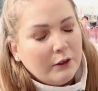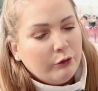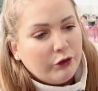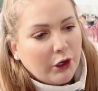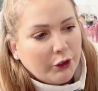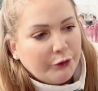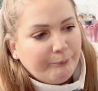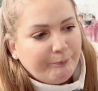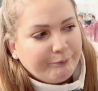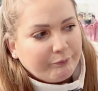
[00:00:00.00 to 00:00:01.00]

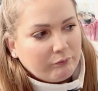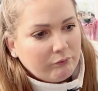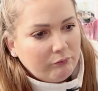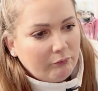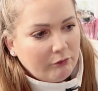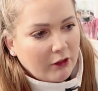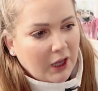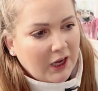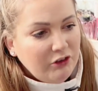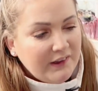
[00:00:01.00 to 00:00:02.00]
So
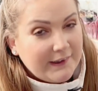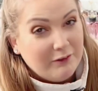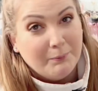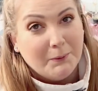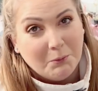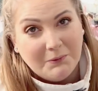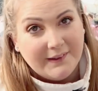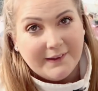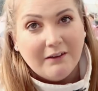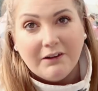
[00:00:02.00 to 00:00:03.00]
I just said to my mum
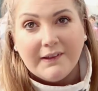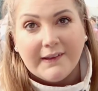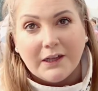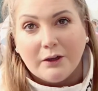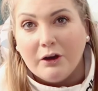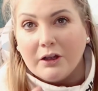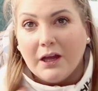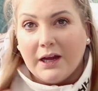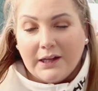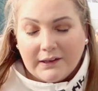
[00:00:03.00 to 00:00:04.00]
this year, I said, look,
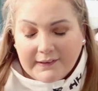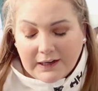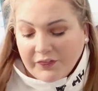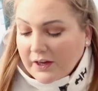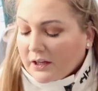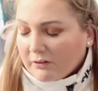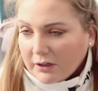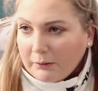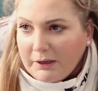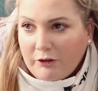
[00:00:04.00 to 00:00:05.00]
I said, I think it's
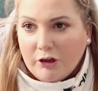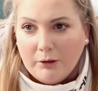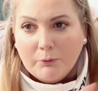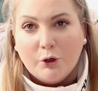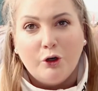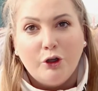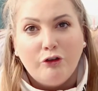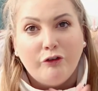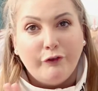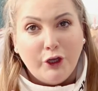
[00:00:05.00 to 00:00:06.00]
gonna be too
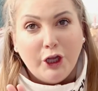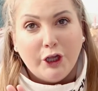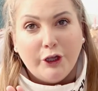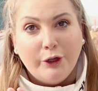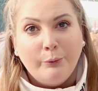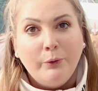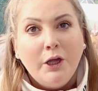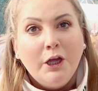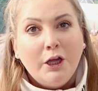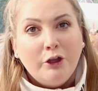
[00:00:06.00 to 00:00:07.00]
much for you
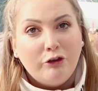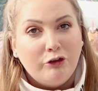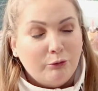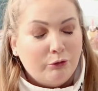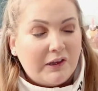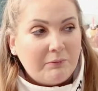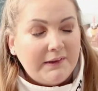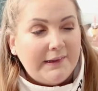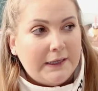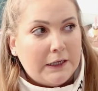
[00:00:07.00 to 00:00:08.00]
to do
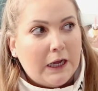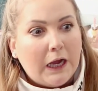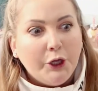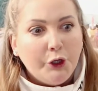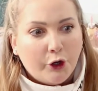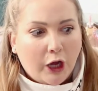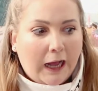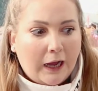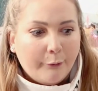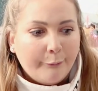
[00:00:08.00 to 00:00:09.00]
Christmas dinner at your
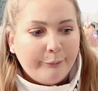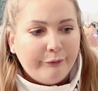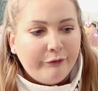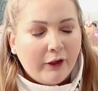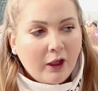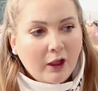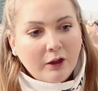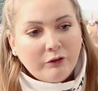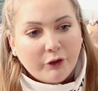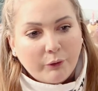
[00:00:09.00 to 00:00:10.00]
house.
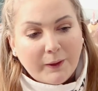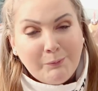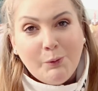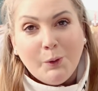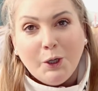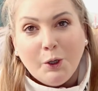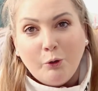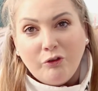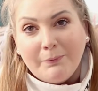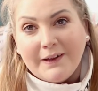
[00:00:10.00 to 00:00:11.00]
So then we were gonna
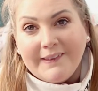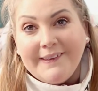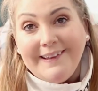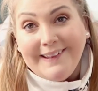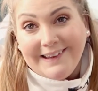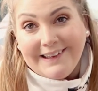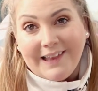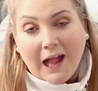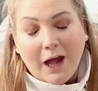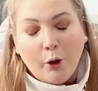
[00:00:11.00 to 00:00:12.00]
go to my
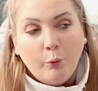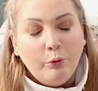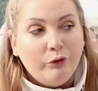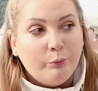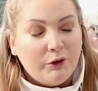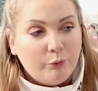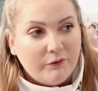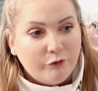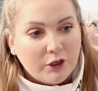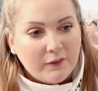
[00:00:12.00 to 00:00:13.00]
sister's house, which
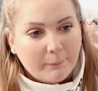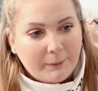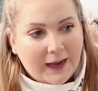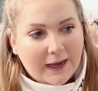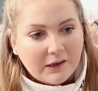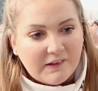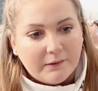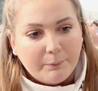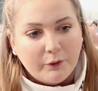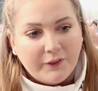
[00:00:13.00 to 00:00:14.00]
we've done in the
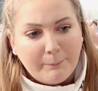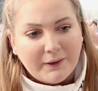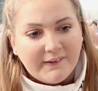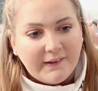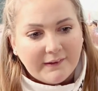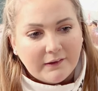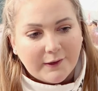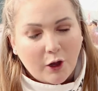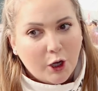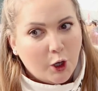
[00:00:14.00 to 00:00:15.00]
past, but then my
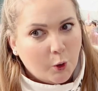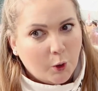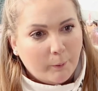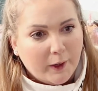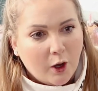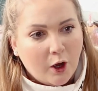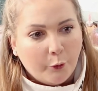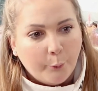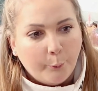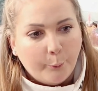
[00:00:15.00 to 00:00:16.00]
sister's got a lot going
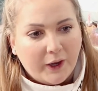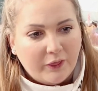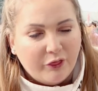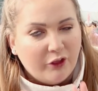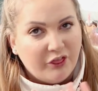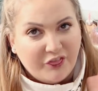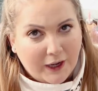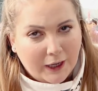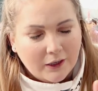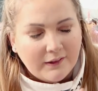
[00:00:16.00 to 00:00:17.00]
on with
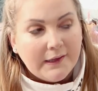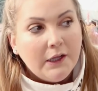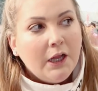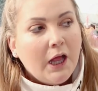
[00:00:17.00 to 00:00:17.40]
things.